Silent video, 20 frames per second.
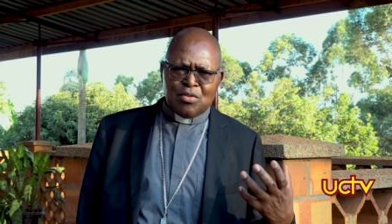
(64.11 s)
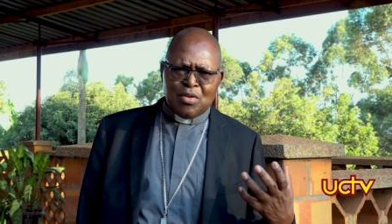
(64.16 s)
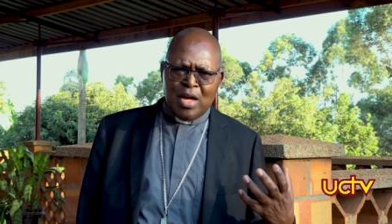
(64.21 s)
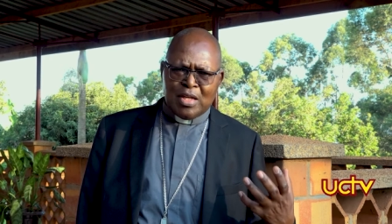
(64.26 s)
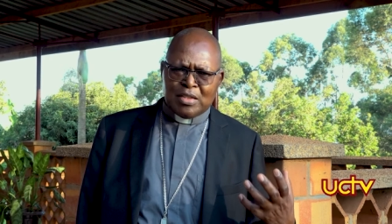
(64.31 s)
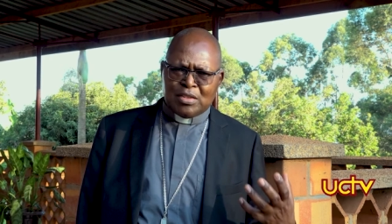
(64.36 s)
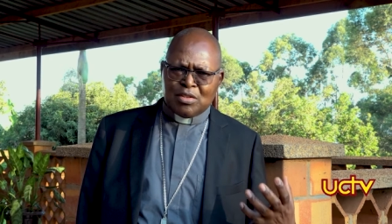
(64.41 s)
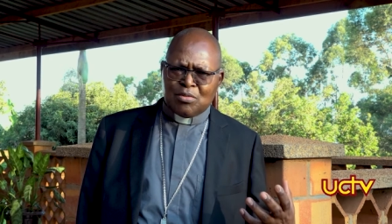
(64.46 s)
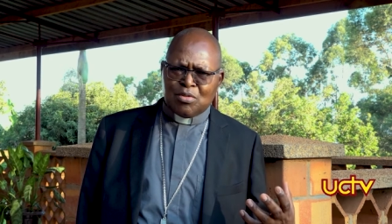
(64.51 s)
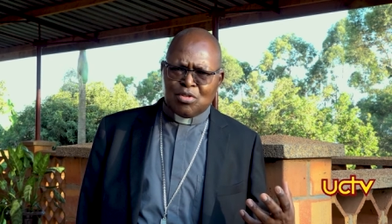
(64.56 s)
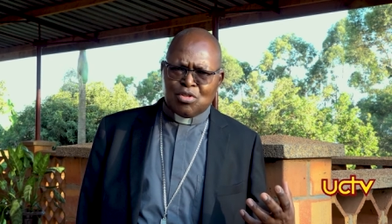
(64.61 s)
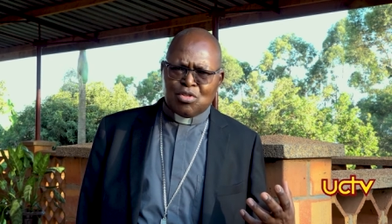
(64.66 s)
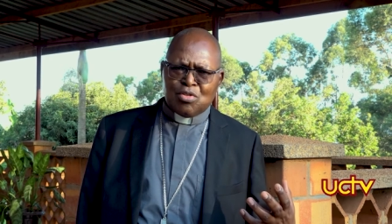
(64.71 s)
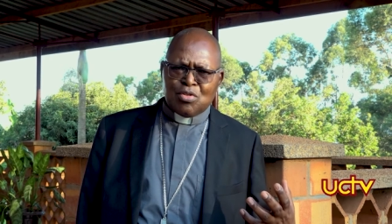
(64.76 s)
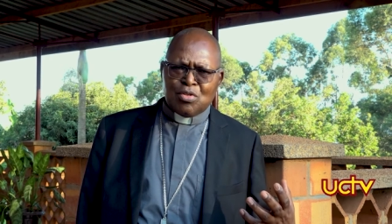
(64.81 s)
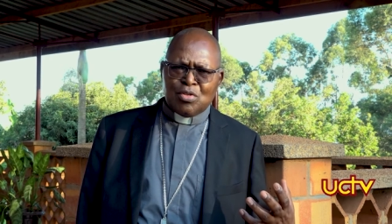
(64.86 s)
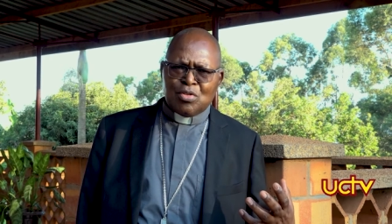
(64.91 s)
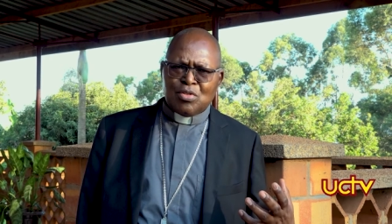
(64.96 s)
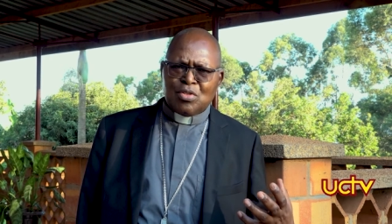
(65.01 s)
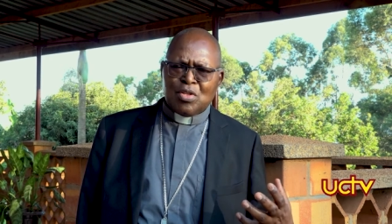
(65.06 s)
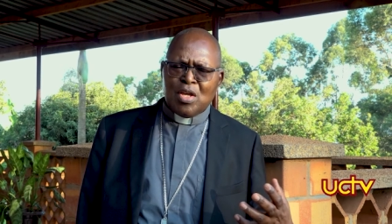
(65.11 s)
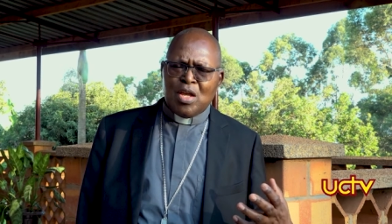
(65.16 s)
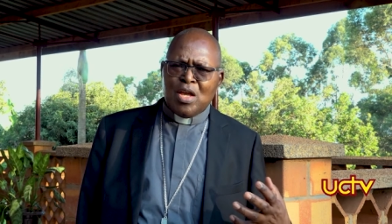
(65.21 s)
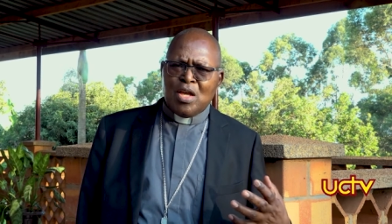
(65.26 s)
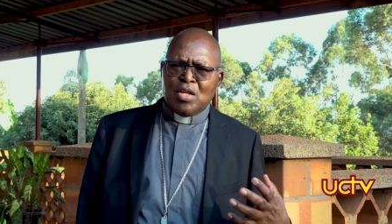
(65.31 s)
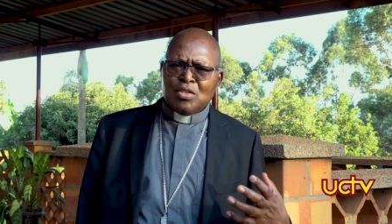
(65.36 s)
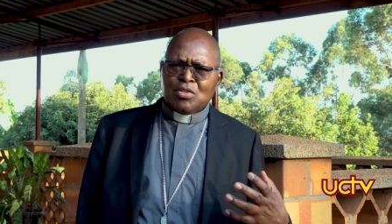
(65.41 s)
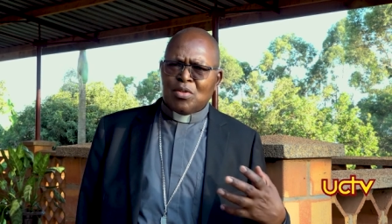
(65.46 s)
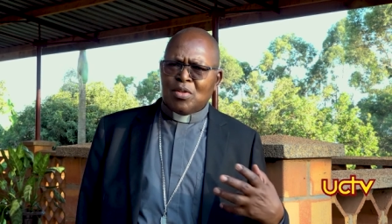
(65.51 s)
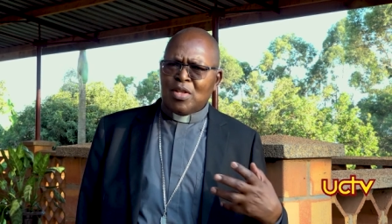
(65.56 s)
to ask questions
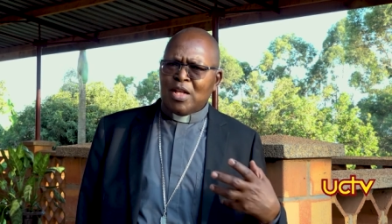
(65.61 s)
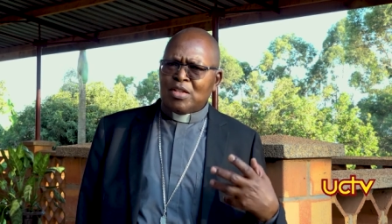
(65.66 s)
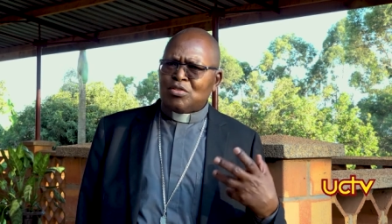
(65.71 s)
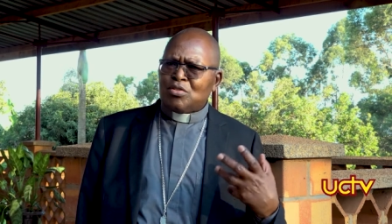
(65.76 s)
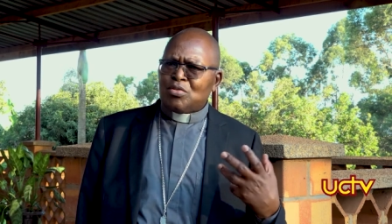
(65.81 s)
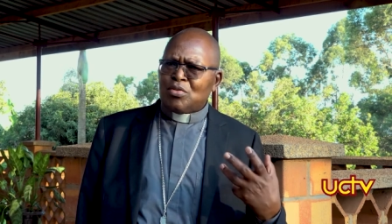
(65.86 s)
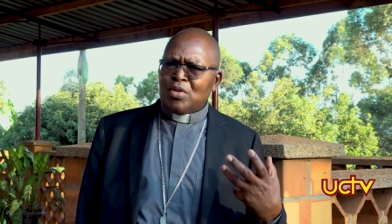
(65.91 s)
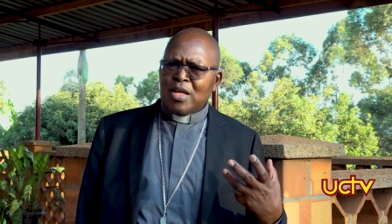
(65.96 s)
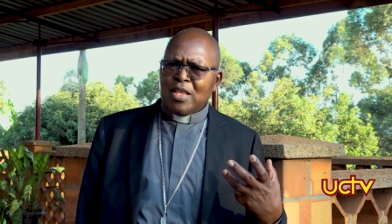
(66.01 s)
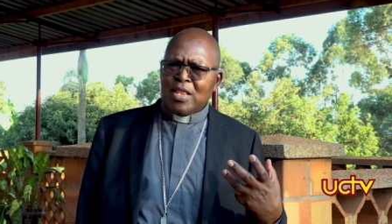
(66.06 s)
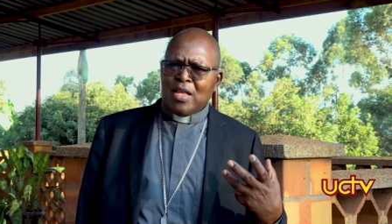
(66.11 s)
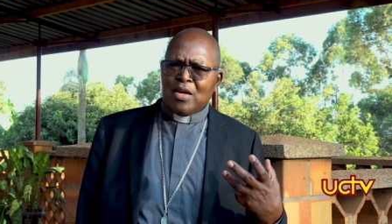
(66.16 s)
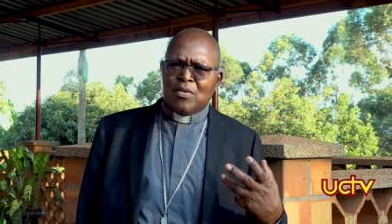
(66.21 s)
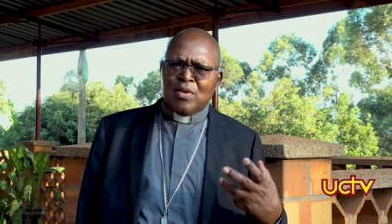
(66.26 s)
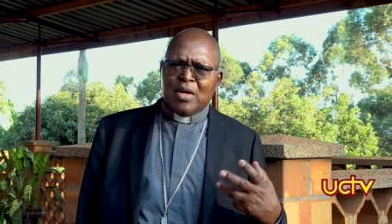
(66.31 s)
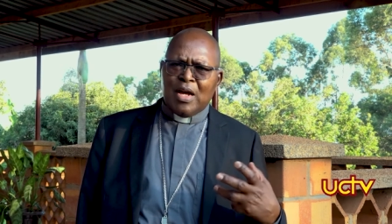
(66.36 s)
so that together